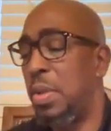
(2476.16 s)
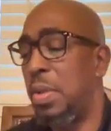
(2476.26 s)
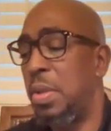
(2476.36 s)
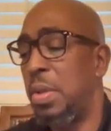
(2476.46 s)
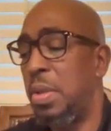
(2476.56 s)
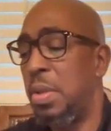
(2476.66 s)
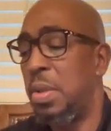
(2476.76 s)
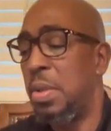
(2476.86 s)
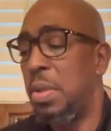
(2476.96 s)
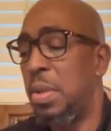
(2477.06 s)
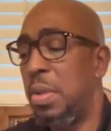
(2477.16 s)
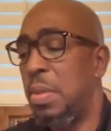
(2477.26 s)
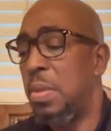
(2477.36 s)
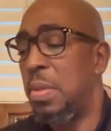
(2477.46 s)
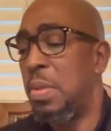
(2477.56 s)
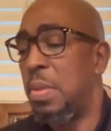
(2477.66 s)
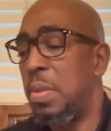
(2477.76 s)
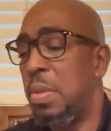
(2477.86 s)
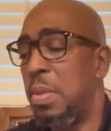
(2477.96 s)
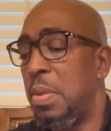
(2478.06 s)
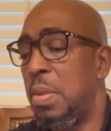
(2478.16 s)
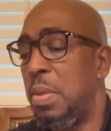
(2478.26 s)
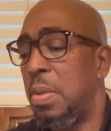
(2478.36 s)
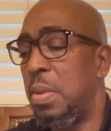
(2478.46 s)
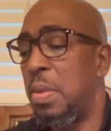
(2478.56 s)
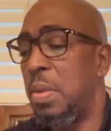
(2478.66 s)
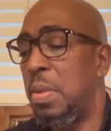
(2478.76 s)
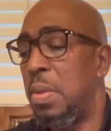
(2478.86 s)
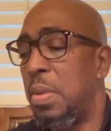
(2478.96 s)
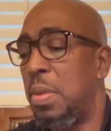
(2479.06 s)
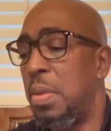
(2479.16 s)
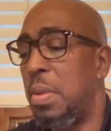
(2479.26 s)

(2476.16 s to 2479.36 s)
No one is speaking in this clip.